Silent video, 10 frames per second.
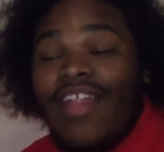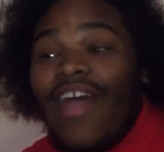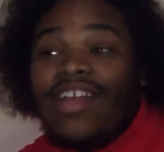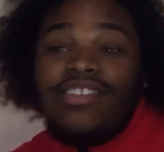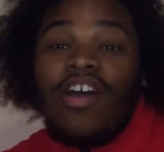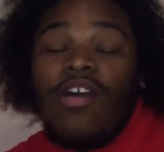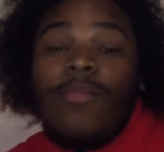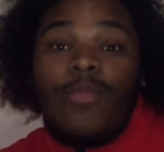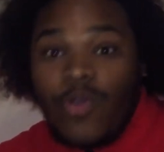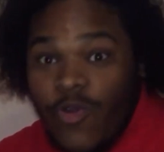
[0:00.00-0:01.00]
That
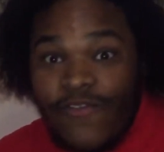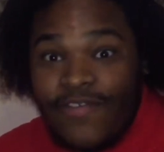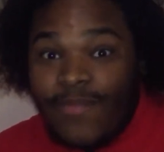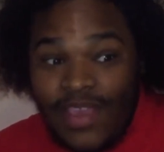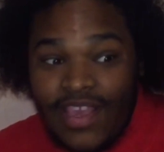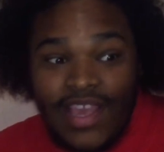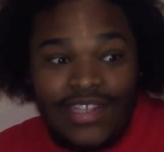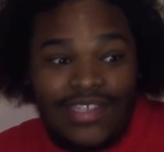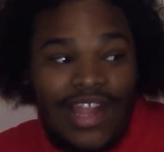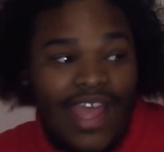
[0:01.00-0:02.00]
song moves me.
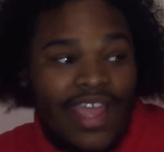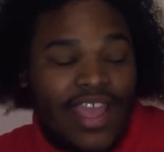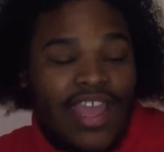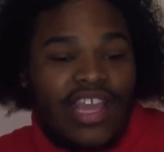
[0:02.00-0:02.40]
It's like